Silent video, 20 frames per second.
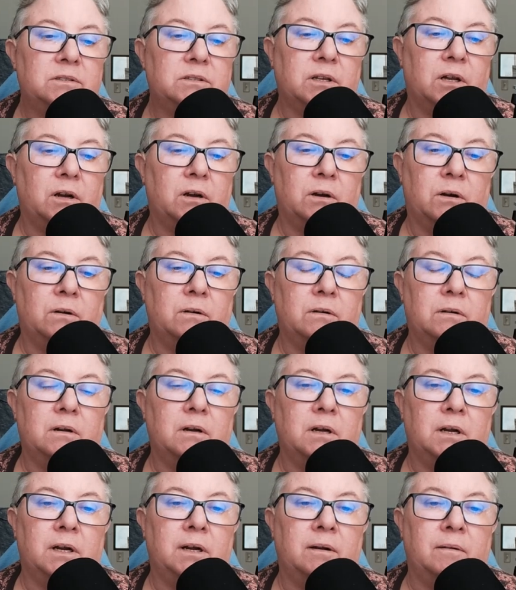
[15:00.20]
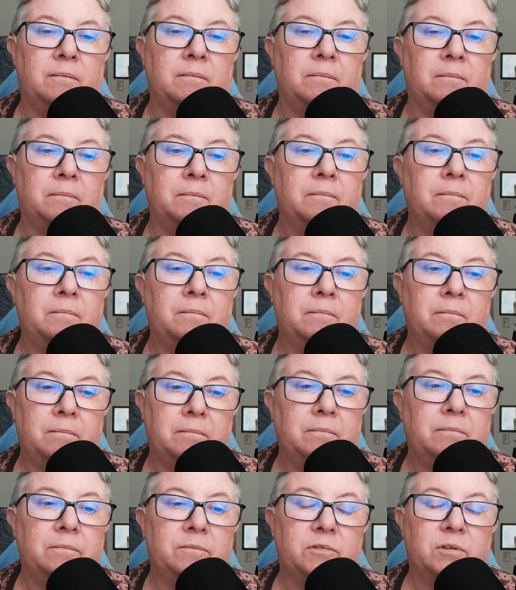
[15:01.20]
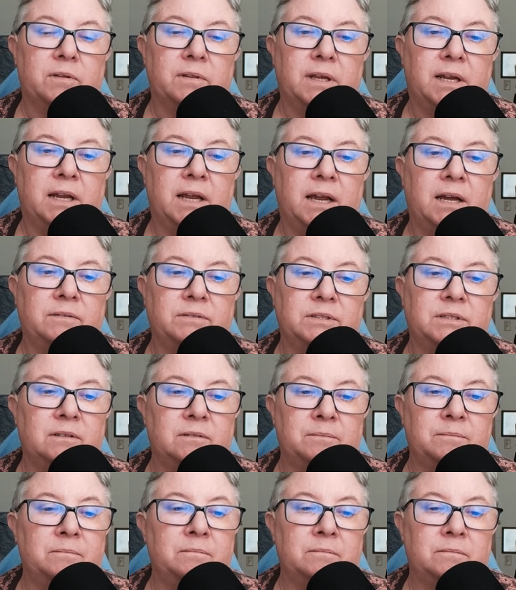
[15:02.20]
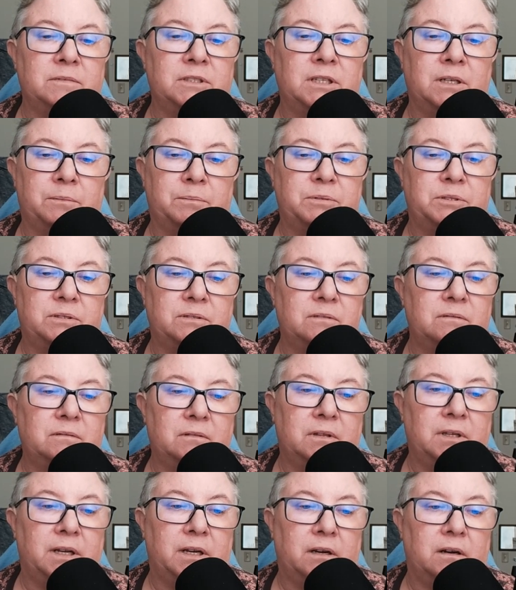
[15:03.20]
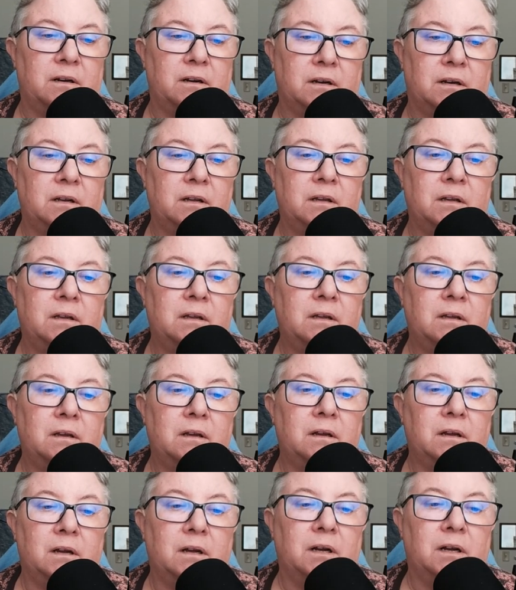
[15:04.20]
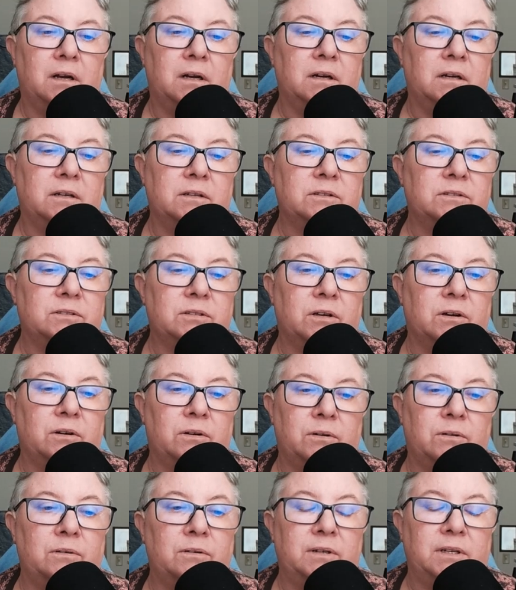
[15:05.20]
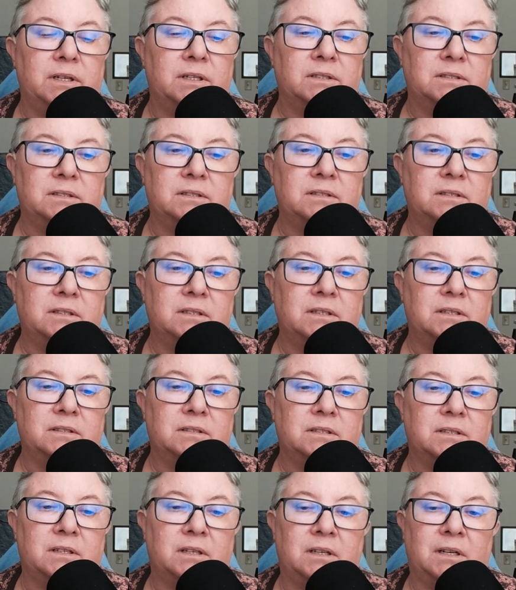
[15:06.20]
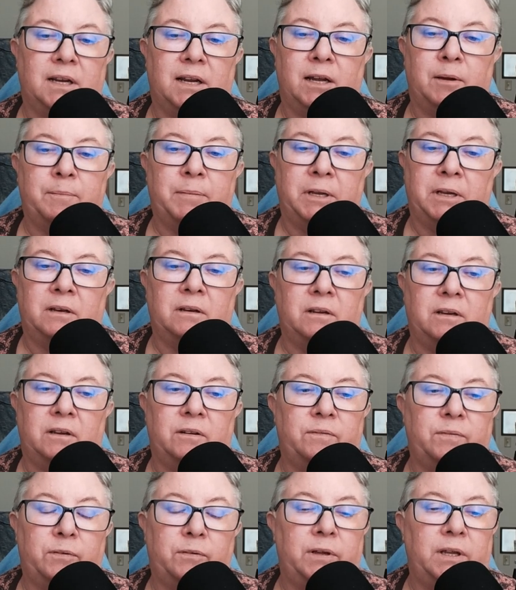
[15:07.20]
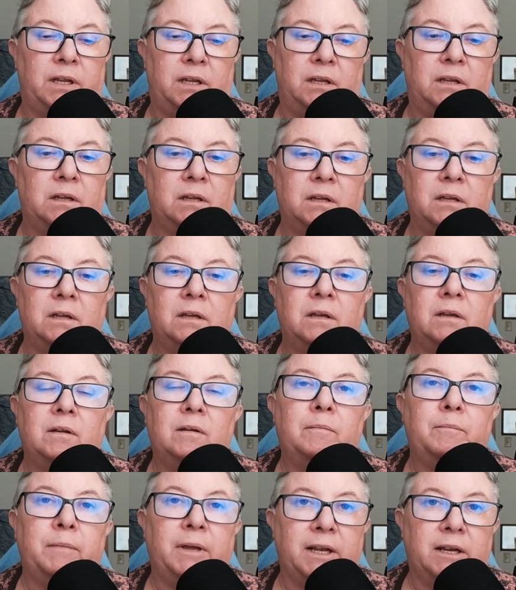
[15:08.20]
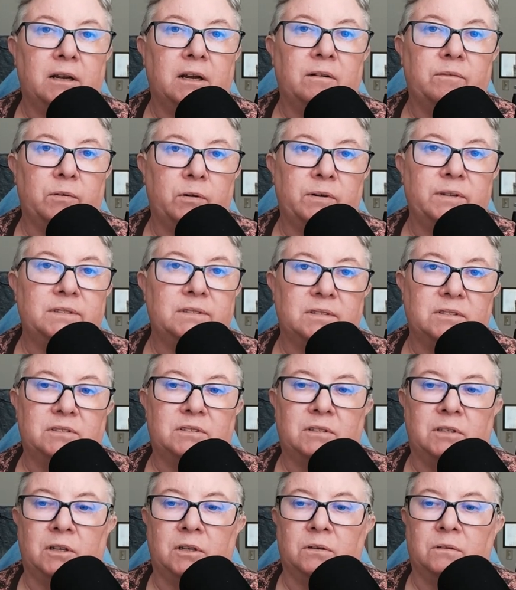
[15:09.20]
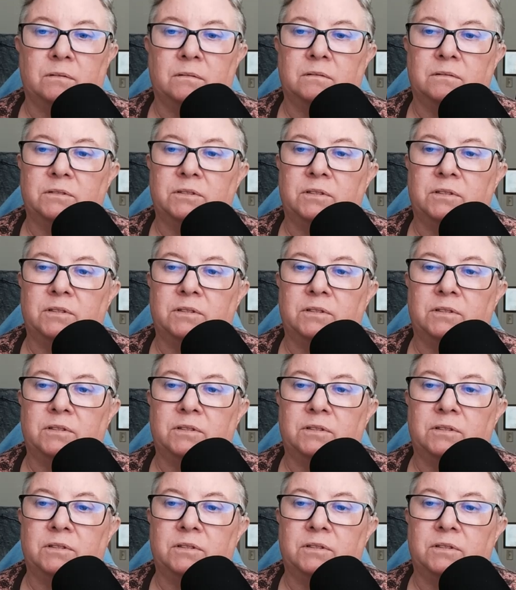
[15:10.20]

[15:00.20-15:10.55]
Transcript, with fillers: So, um, so they have some tips there. Uh, so it's it's going to happen if we make our voices known.